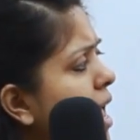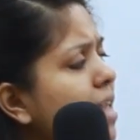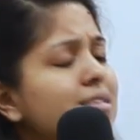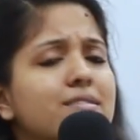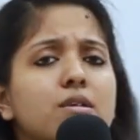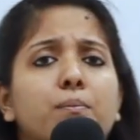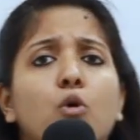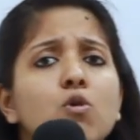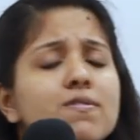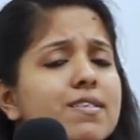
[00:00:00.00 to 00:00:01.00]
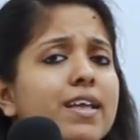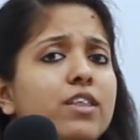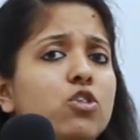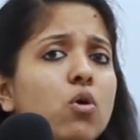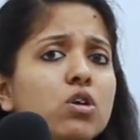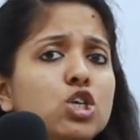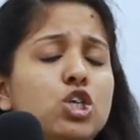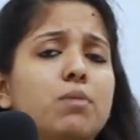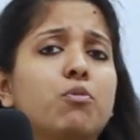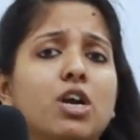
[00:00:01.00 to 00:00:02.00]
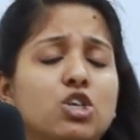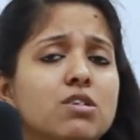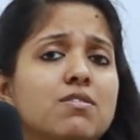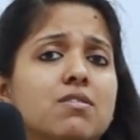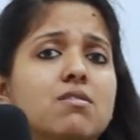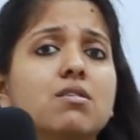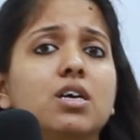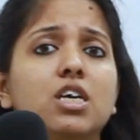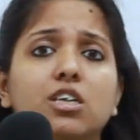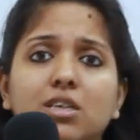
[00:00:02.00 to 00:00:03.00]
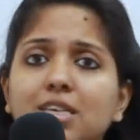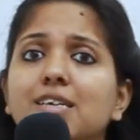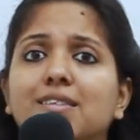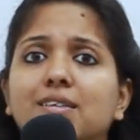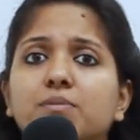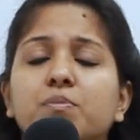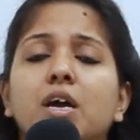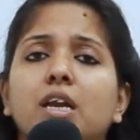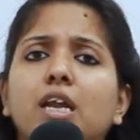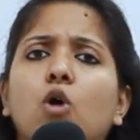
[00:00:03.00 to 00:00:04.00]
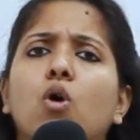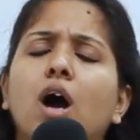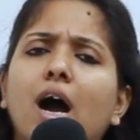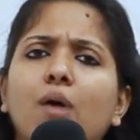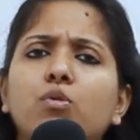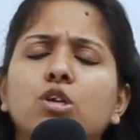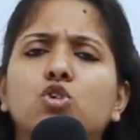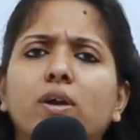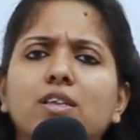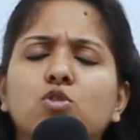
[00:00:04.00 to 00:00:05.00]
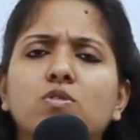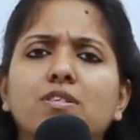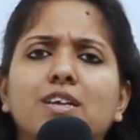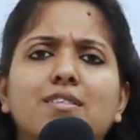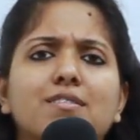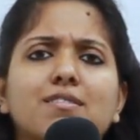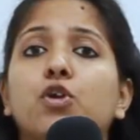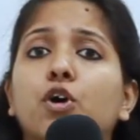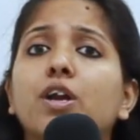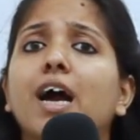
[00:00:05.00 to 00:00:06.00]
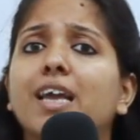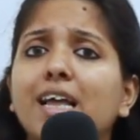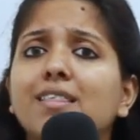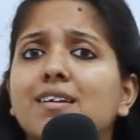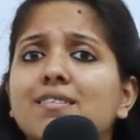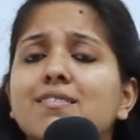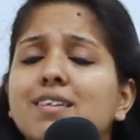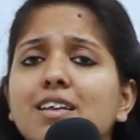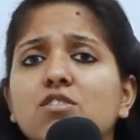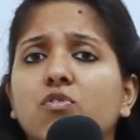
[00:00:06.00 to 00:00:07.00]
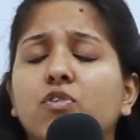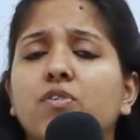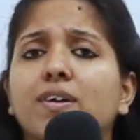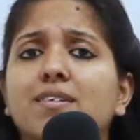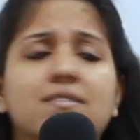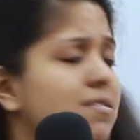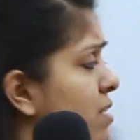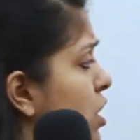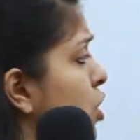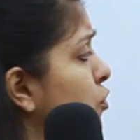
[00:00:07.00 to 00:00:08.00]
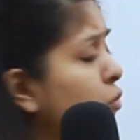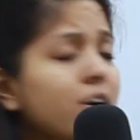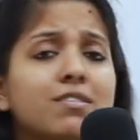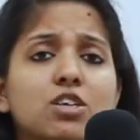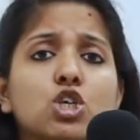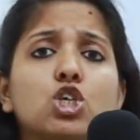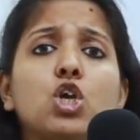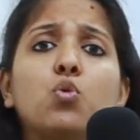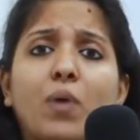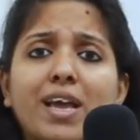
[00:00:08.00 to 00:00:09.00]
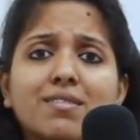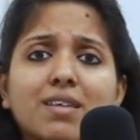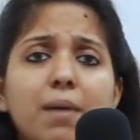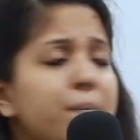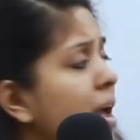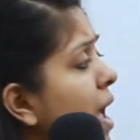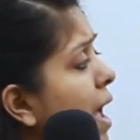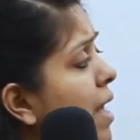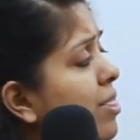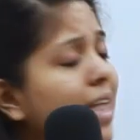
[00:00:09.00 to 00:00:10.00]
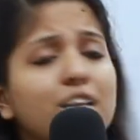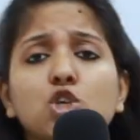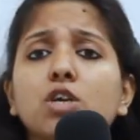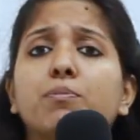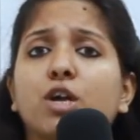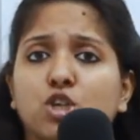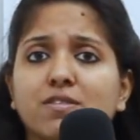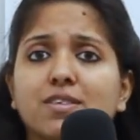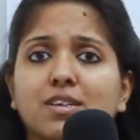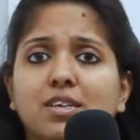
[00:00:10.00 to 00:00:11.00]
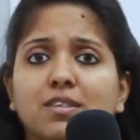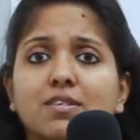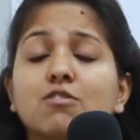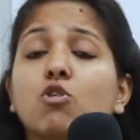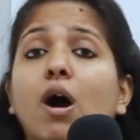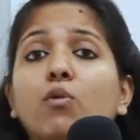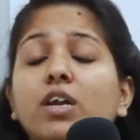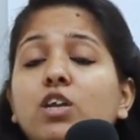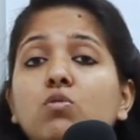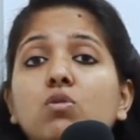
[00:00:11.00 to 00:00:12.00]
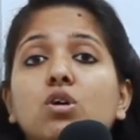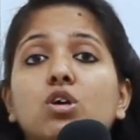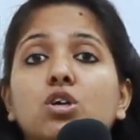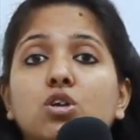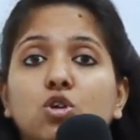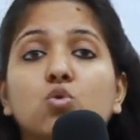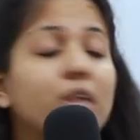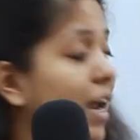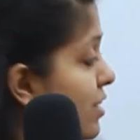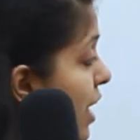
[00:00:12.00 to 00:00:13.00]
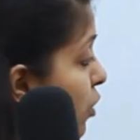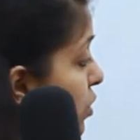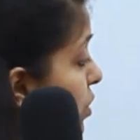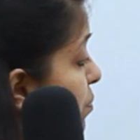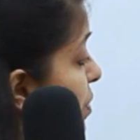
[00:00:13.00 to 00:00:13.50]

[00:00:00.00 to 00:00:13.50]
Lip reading: Elle se brosse les dents. She brushes the teeth. Now, how would you join the two sentences? Here again there is a series of events. First, she wakes up and then she brushes the teeth. So how can you do that? How?